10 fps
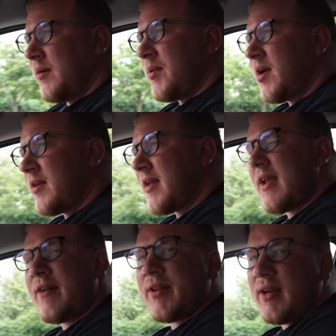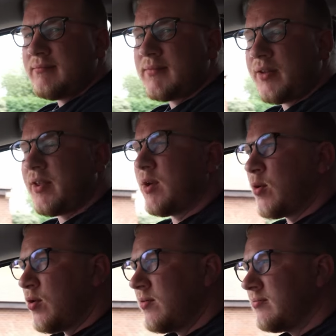But there you have it. I think
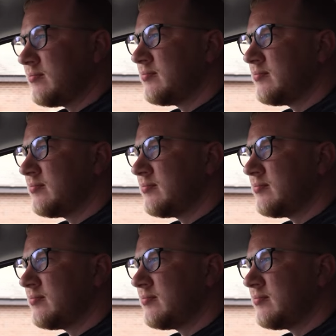we'll